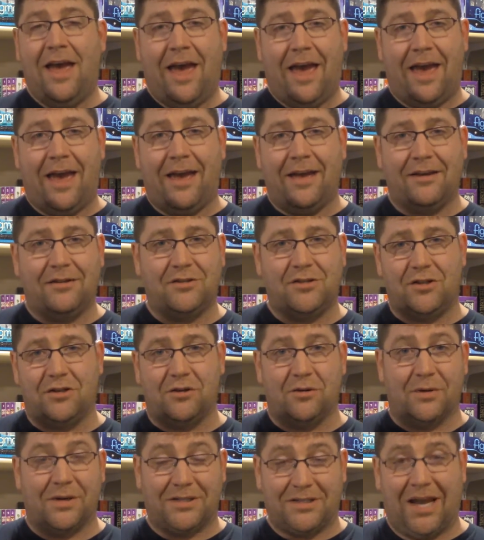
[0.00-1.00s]
and
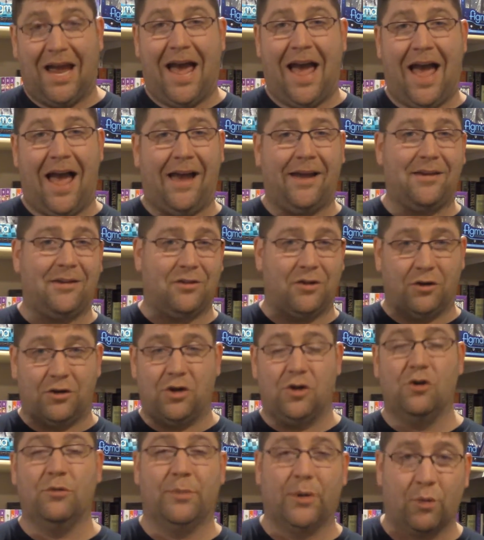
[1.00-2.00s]
to attack the
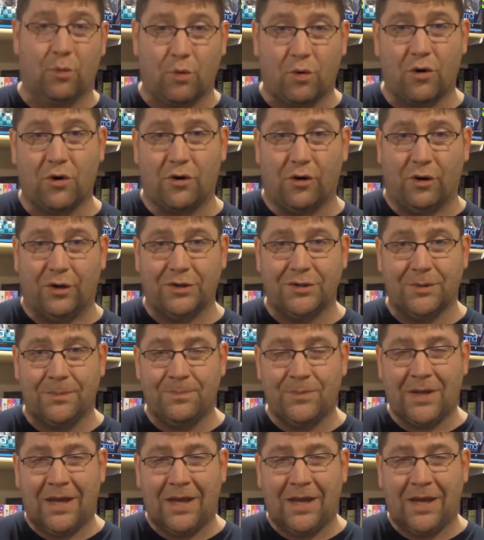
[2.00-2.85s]
human world.